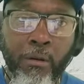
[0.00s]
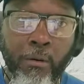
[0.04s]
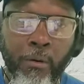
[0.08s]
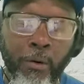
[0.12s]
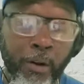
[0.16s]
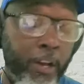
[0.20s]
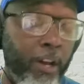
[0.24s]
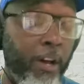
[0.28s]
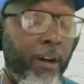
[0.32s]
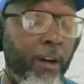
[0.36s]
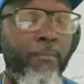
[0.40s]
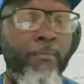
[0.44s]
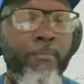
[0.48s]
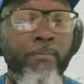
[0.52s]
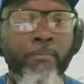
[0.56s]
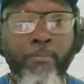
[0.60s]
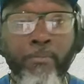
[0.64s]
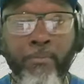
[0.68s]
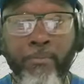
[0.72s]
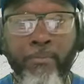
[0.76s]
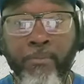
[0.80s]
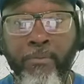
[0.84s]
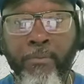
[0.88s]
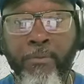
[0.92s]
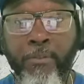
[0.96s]
Well,
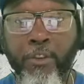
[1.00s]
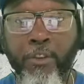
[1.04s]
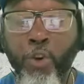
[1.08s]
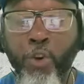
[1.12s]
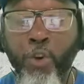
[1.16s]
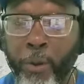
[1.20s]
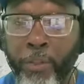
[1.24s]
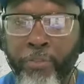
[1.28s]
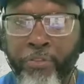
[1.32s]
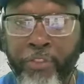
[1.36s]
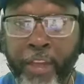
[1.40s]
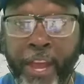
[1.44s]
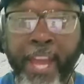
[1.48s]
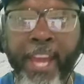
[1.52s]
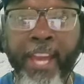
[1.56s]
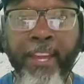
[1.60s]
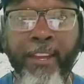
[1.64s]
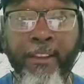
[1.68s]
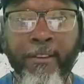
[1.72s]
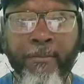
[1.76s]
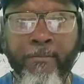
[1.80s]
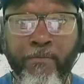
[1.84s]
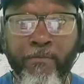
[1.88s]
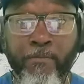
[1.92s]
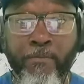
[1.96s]
you would
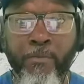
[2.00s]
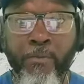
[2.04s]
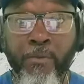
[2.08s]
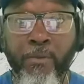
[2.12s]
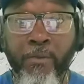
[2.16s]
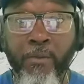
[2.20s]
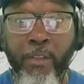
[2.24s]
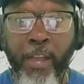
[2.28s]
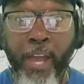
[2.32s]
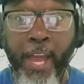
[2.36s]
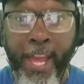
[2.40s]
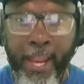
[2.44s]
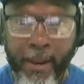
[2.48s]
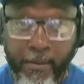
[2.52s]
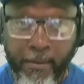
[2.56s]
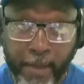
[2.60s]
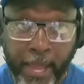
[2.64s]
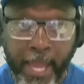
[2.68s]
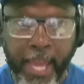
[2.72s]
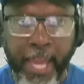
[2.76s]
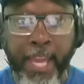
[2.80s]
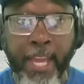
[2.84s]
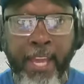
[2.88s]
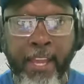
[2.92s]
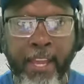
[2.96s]
think, and
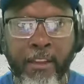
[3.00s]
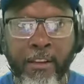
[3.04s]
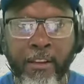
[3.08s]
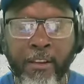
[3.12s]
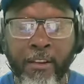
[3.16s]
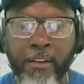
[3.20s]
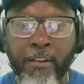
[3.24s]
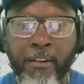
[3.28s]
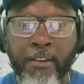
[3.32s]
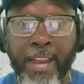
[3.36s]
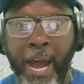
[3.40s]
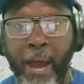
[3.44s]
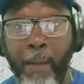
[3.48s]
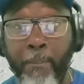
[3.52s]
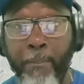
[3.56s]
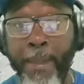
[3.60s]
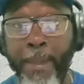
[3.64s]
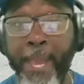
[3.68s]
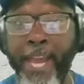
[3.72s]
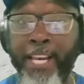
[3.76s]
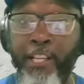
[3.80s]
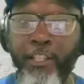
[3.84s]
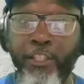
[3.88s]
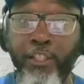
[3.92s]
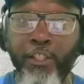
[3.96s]
me not
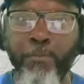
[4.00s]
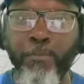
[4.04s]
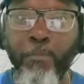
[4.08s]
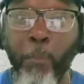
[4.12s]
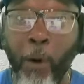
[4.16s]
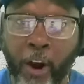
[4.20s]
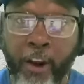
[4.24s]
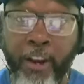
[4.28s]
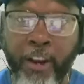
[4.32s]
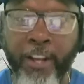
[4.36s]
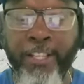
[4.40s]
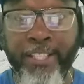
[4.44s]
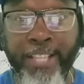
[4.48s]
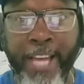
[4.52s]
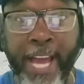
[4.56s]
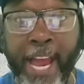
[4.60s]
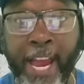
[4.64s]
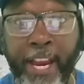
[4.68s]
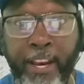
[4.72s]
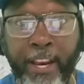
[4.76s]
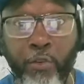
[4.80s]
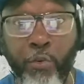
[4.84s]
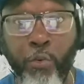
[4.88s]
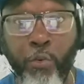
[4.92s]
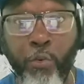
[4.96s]
being the smartest
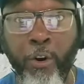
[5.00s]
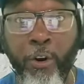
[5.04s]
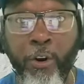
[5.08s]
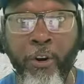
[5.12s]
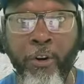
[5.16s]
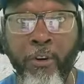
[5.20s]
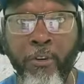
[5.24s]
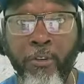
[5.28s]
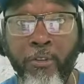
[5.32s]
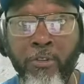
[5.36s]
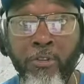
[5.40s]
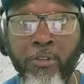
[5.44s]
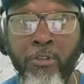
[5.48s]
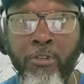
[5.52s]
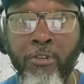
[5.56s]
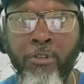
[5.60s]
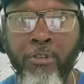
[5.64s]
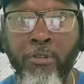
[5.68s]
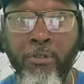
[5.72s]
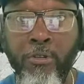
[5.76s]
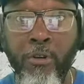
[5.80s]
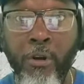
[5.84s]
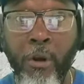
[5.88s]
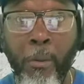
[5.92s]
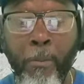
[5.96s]
guy in the world,
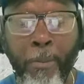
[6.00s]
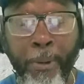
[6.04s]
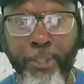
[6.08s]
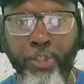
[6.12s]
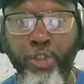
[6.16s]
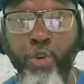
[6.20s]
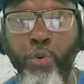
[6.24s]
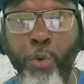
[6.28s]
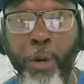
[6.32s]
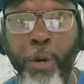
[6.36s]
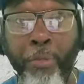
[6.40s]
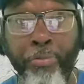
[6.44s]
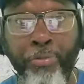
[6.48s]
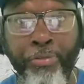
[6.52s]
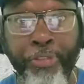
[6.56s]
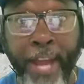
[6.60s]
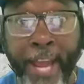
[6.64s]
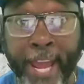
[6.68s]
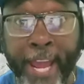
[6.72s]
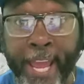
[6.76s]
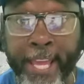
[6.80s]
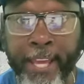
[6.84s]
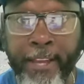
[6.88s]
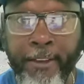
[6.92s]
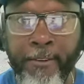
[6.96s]
but you would
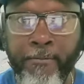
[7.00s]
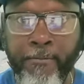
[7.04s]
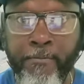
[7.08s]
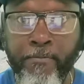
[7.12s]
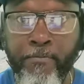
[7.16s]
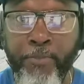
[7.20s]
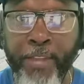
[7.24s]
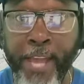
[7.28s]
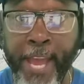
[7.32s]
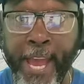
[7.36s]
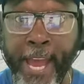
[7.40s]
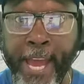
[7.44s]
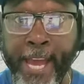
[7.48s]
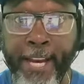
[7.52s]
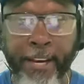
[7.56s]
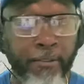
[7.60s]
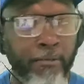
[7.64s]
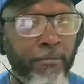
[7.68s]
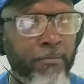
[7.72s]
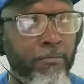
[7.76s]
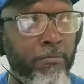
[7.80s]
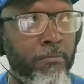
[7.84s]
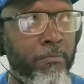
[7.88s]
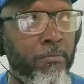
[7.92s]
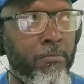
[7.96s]
think that
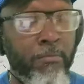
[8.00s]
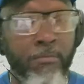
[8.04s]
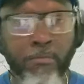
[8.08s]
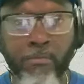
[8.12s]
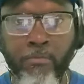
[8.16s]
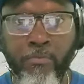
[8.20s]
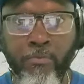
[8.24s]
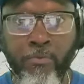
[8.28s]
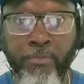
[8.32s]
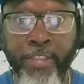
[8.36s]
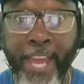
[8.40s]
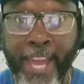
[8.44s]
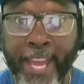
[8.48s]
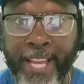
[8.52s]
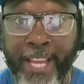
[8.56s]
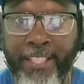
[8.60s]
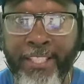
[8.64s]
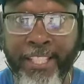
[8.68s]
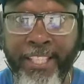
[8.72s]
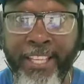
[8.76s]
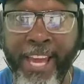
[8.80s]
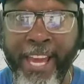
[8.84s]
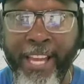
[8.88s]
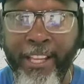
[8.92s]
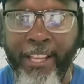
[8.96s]
the
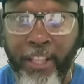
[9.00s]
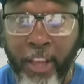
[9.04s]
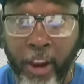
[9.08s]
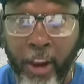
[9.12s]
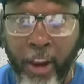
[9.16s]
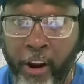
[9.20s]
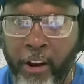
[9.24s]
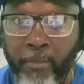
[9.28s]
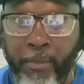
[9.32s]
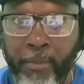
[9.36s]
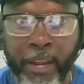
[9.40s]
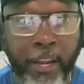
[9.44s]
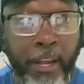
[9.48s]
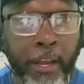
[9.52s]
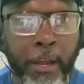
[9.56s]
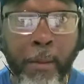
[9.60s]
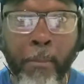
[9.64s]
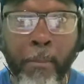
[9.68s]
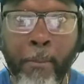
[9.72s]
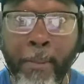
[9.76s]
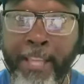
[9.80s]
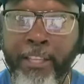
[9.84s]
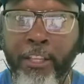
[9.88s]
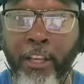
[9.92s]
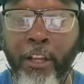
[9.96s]
NCAA tournament
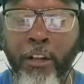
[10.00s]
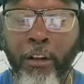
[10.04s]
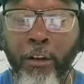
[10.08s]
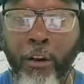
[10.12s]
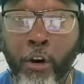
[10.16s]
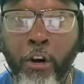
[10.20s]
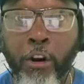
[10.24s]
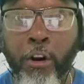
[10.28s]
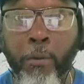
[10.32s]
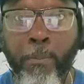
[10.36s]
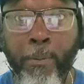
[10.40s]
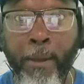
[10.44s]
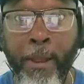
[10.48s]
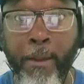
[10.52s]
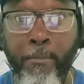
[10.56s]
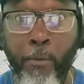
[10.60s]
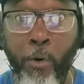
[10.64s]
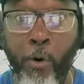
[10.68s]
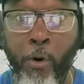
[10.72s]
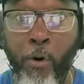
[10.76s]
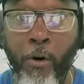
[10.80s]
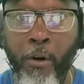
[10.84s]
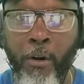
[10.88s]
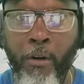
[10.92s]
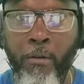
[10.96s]
means a little bit
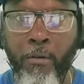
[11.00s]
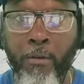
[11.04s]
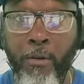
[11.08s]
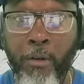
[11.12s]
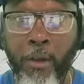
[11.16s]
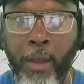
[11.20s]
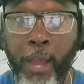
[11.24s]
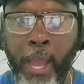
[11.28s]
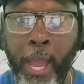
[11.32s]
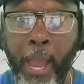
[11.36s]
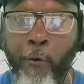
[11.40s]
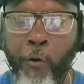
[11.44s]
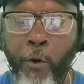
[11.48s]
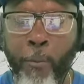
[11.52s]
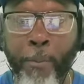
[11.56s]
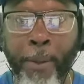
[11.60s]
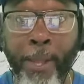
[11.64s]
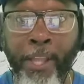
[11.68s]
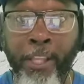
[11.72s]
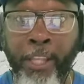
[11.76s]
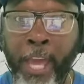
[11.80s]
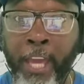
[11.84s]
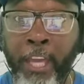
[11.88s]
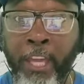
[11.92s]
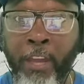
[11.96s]
more and would
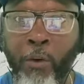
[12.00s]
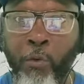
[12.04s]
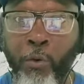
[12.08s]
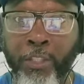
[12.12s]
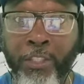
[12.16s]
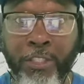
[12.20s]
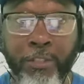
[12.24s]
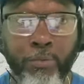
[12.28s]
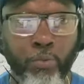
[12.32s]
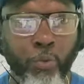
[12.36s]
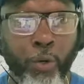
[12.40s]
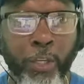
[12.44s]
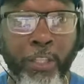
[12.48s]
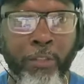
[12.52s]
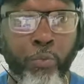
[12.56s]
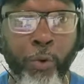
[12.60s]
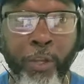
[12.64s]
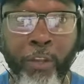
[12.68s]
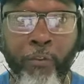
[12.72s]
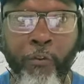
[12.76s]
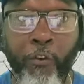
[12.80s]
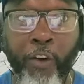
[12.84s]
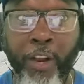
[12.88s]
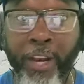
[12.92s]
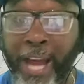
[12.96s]
be taken with
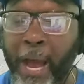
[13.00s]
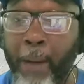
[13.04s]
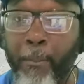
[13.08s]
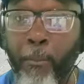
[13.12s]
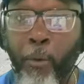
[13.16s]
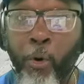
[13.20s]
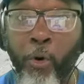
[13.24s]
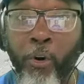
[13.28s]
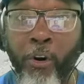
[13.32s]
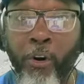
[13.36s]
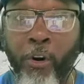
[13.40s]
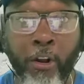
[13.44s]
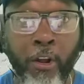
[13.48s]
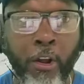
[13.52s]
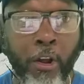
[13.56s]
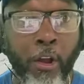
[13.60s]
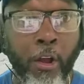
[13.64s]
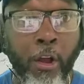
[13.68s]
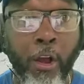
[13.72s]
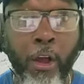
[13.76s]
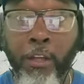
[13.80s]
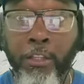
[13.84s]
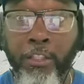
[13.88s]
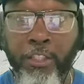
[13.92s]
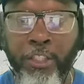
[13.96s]
a lot more
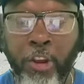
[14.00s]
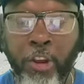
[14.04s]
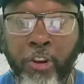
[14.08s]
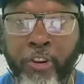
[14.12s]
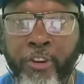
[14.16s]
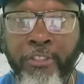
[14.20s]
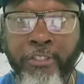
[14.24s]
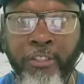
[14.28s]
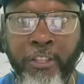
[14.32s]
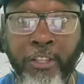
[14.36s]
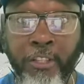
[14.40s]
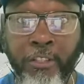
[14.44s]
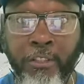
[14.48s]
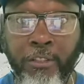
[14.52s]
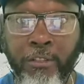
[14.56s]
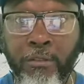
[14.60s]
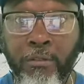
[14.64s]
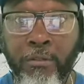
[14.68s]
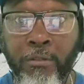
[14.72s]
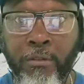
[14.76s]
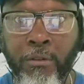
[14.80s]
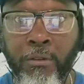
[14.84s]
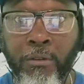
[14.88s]
seriousness.